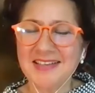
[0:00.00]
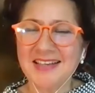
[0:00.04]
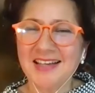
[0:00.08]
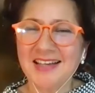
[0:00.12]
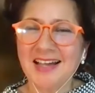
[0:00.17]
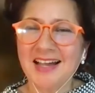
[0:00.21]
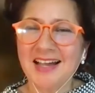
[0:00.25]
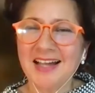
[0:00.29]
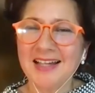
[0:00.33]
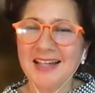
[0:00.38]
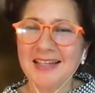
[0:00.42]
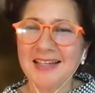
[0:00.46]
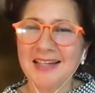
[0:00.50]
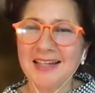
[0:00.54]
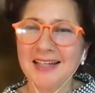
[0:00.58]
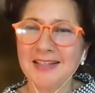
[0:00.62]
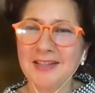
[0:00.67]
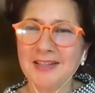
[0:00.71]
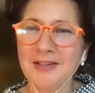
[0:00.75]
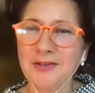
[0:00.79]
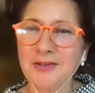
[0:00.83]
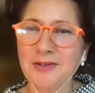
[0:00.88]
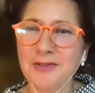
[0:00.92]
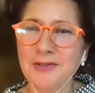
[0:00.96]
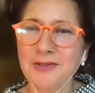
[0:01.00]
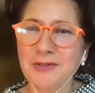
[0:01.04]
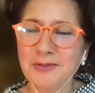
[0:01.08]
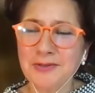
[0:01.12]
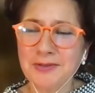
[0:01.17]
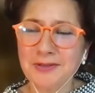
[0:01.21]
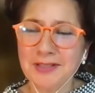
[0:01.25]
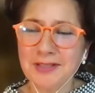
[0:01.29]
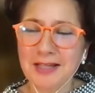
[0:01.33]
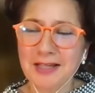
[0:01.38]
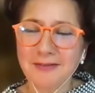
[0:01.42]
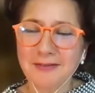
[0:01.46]
I know you
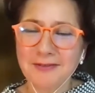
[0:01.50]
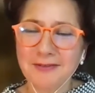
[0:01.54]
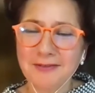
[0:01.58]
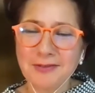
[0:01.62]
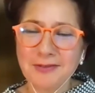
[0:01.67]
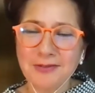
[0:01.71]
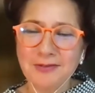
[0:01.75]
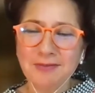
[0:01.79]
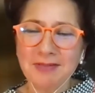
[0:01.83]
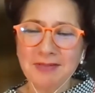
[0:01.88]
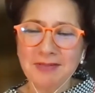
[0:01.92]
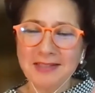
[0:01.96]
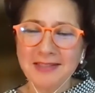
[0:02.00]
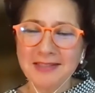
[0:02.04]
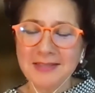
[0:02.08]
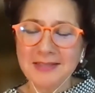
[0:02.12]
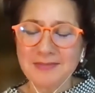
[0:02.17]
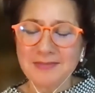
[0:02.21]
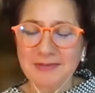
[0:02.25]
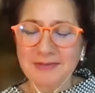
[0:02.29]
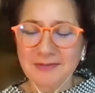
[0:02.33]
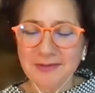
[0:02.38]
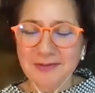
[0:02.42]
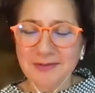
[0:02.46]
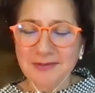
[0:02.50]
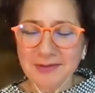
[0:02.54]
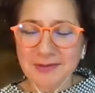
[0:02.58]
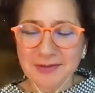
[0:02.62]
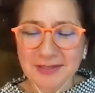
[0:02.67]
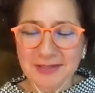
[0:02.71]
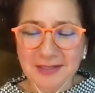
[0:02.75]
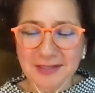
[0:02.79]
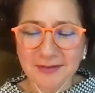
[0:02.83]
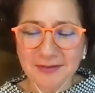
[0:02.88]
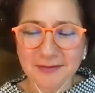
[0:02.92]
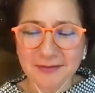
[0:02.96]
have 2 minutes before you
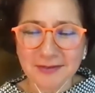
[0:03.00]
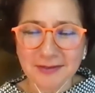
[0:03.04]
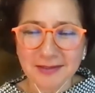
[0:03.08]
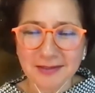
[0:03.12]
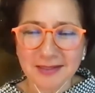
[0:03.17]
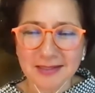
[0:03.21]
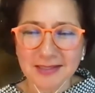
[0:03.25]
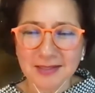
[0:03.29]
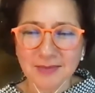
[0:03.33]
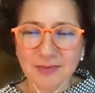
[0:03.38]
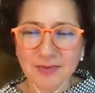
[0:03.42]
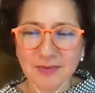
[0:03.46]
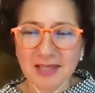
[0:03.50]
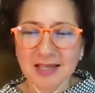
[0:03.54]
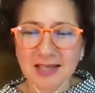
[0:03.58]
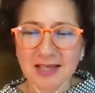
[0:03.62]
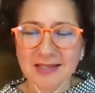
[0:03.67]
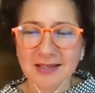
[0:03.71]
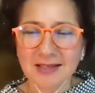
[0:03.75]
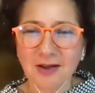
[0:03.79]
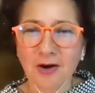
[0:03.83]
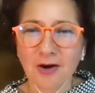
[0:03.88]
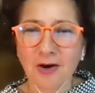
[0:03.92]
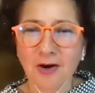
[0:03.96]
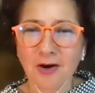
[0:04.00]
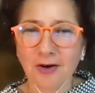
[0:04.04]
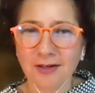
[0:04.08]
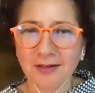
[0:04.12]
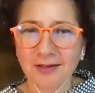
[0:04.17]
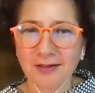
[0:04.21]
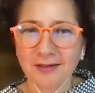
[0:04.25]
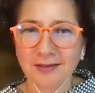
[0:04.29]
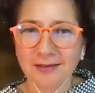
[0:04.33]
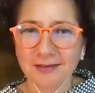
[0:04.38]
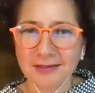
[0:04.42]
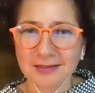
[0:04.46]
leave. Elizabeth has a
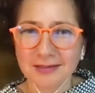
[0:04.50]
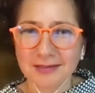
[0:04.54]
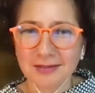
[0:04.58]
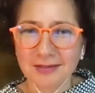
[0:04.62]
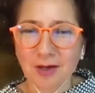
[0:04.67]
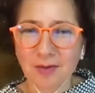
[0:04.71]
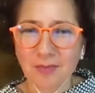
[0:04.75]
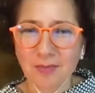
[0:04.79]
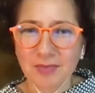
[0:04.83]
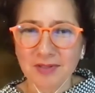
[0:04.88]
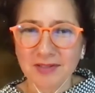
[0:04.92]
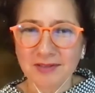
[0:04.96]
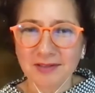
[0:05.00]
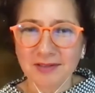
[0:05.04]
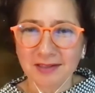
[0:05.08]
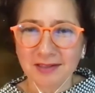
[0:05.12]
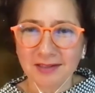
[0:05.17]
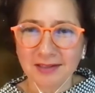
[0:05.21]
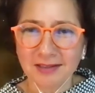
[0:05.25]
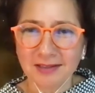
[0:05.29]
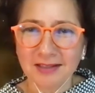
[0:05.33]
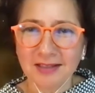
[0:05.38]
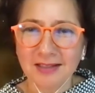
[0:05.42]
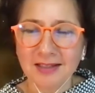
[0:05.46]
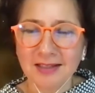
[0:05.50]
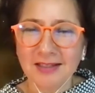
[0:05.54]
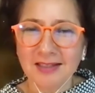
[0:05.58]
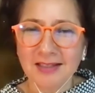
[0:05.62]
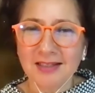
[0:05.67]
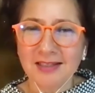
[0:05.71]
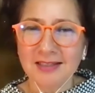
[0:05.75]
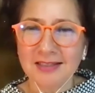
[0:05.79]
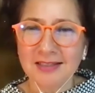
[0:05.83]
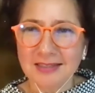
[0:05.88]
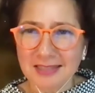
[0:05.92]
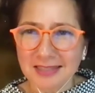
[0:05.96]
hard stop at
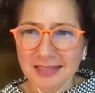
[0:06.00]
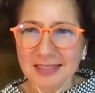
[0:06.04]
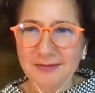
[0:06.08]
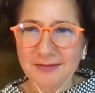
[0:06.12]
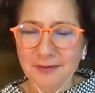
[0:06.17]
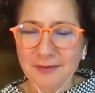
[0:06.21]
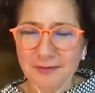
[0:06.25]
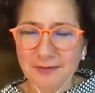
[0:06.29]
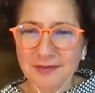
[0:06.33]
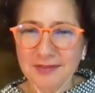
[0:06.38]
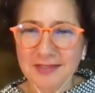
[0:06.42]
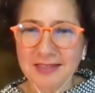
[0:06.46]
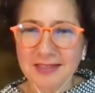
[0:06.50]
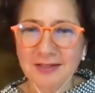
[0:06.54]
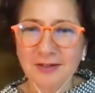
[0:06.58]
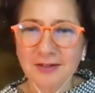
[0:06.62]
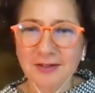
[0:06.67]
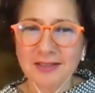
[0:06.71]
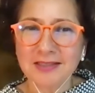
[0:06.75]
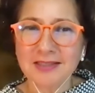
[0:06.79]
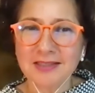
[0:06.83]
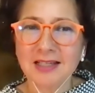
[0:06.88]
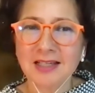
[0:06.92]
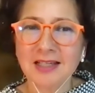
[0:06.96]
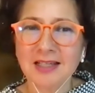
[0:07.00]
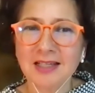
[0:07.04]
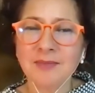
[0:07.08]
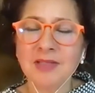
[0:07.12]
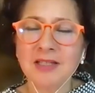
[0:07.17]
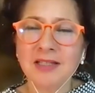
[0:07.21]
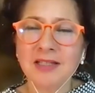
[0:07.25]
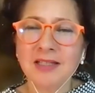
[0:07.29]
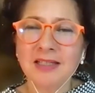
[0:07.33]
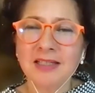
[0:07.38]
6:15 our time.